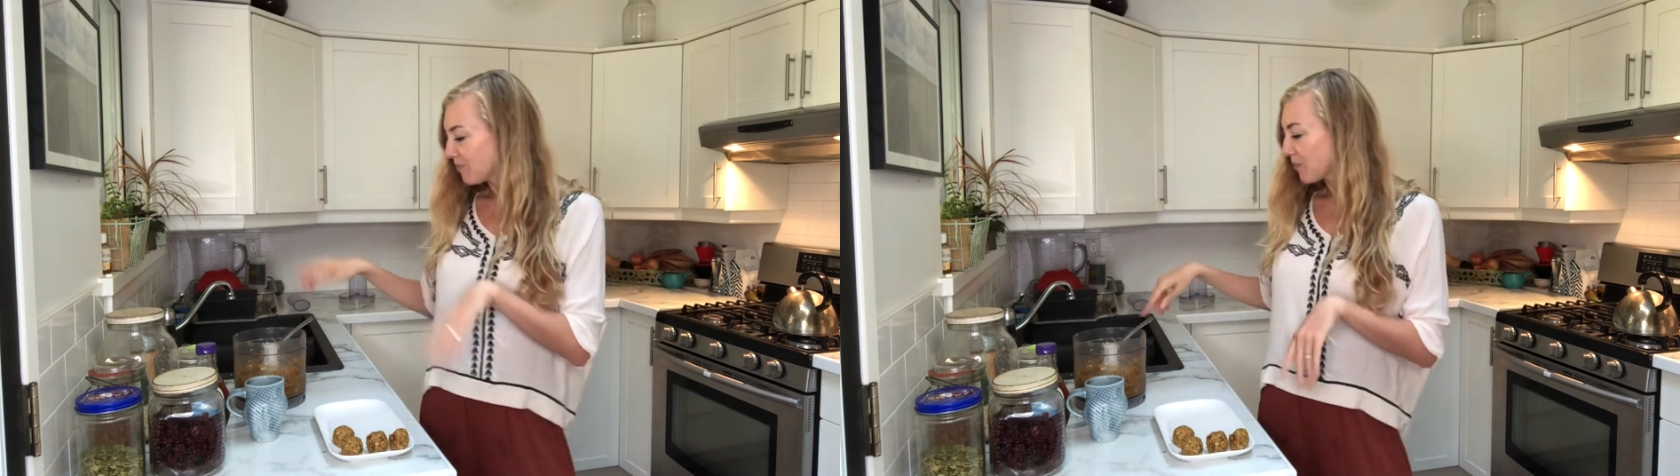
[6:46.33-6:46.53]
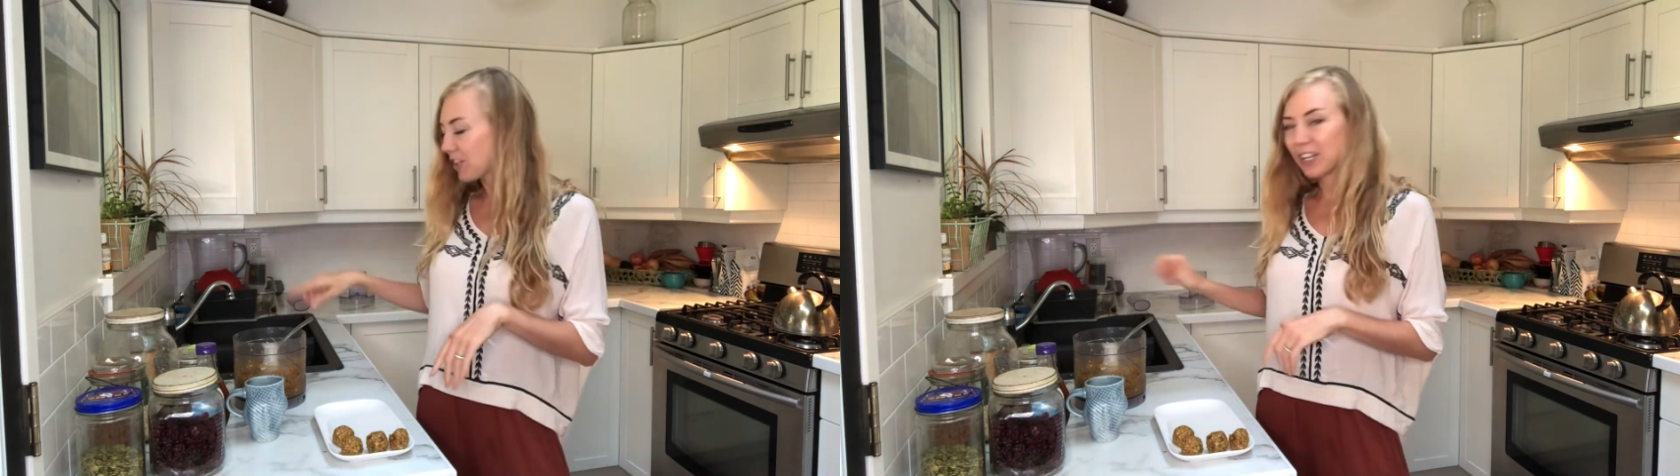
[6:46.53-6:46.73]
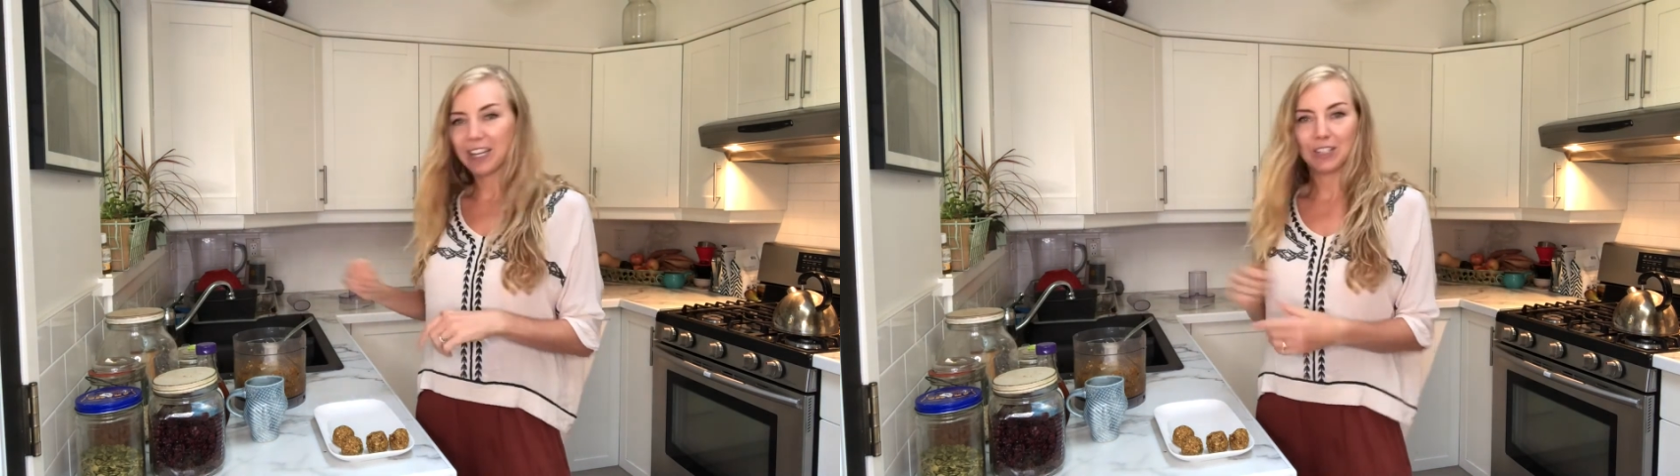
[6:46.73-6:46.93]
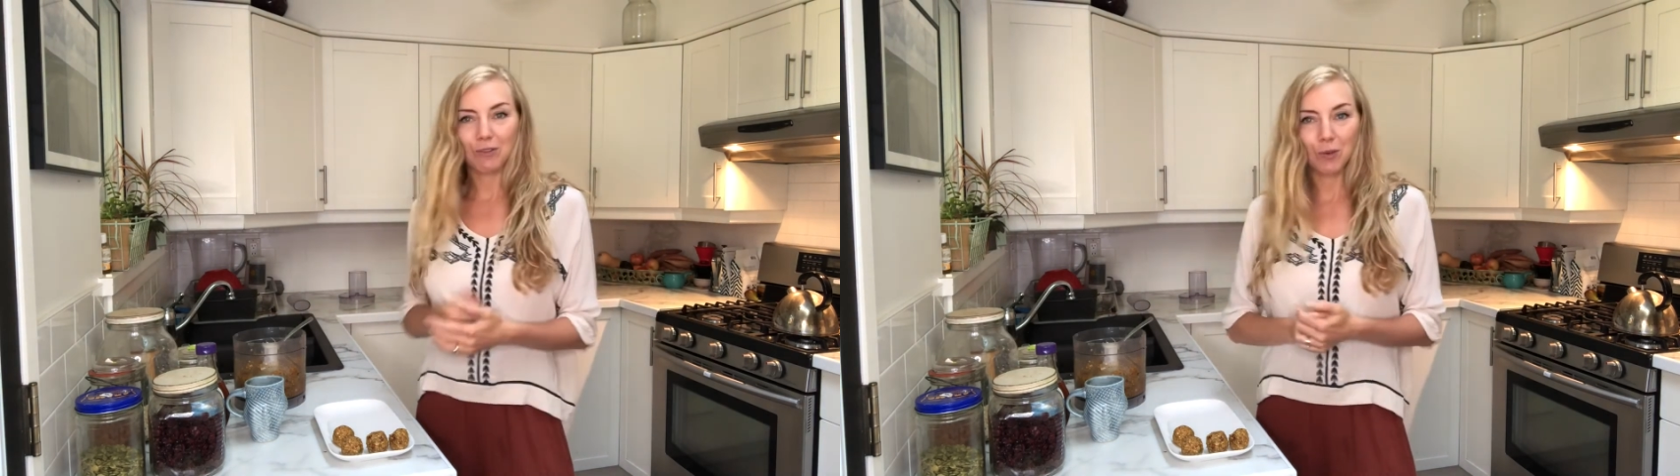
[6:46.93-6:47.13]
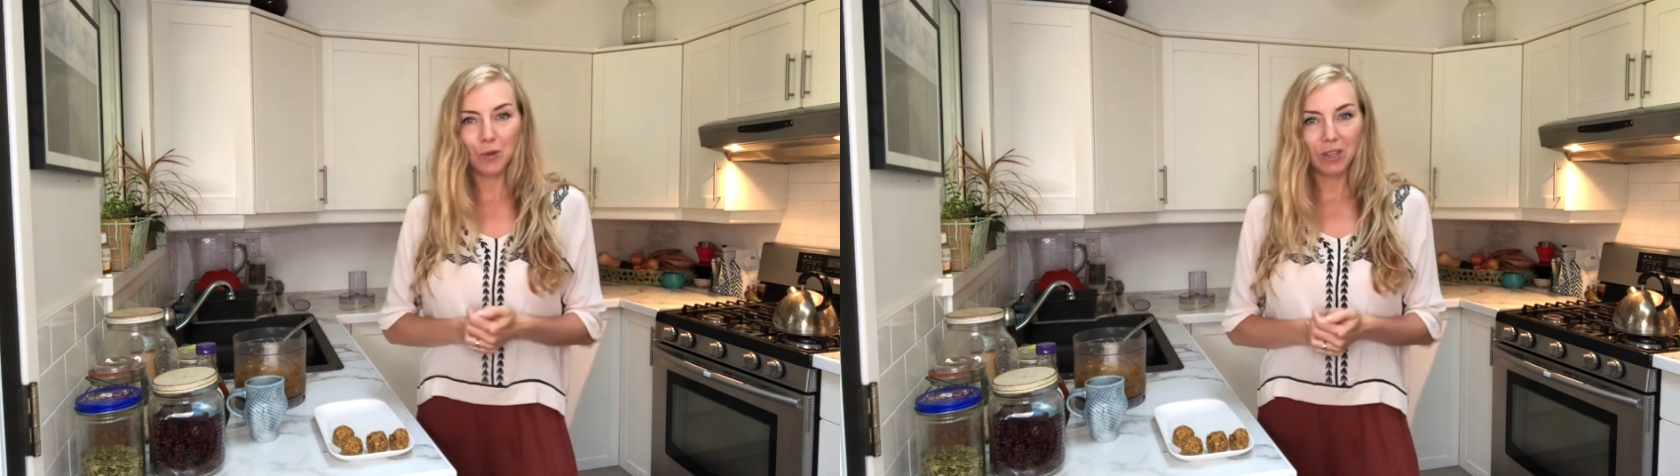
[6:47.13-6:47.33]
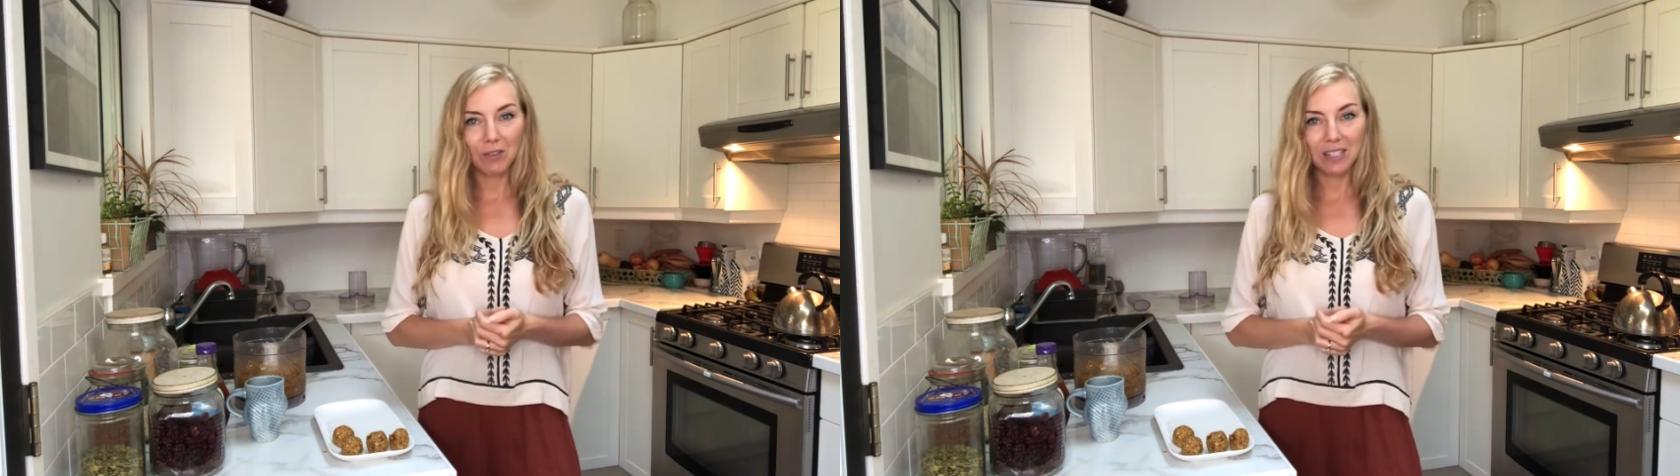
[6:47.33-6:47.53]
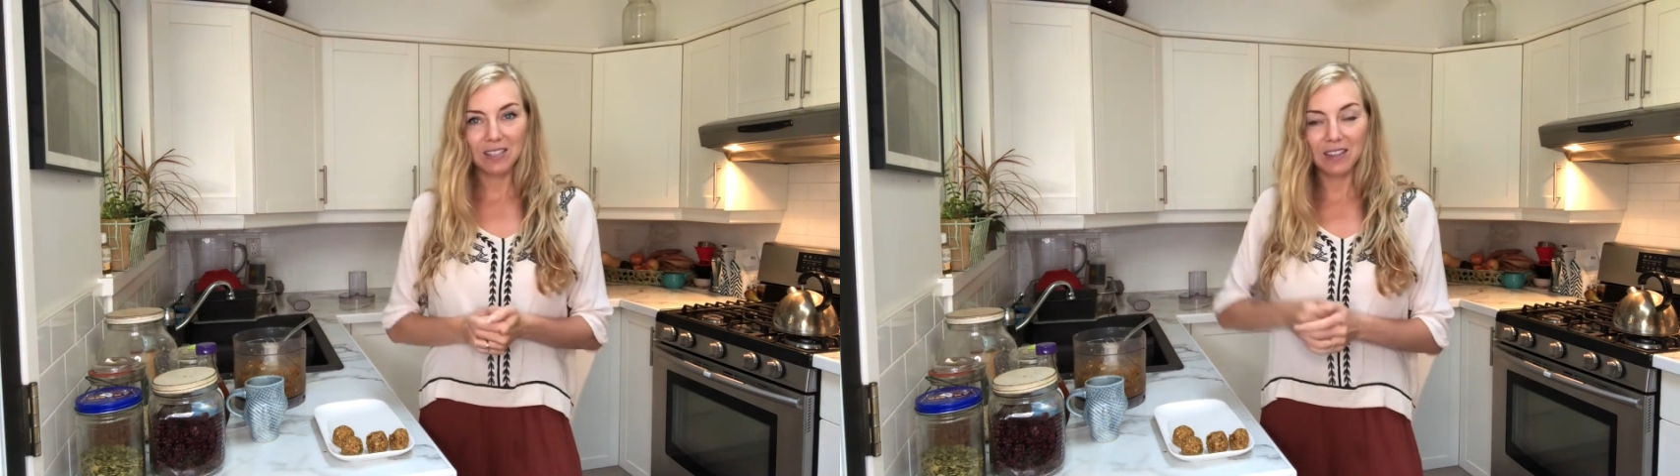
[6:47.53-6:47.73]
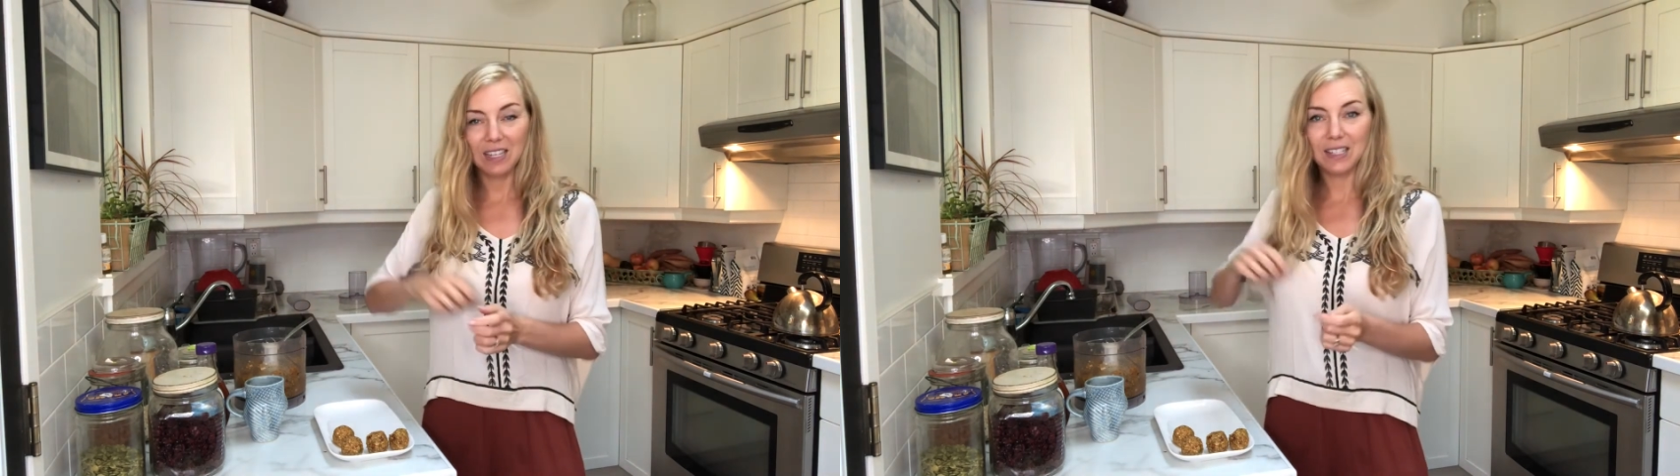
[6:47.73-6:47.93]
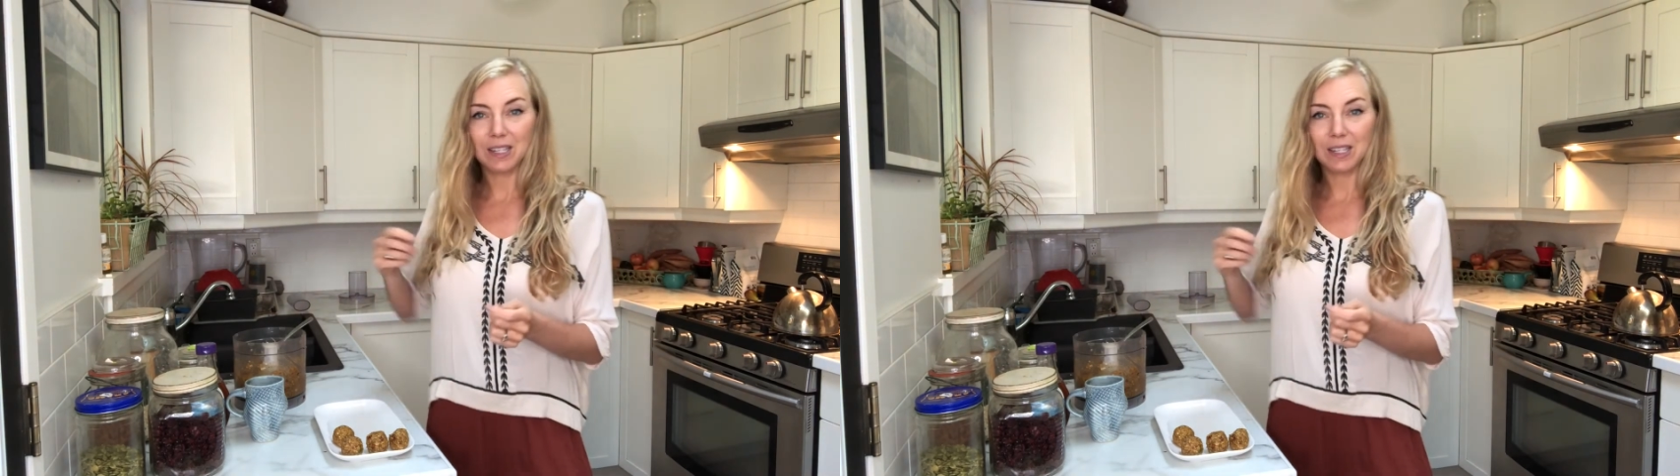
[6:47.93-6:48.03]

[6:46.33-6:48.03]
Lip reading: You're gonna get to roll in the rest of these.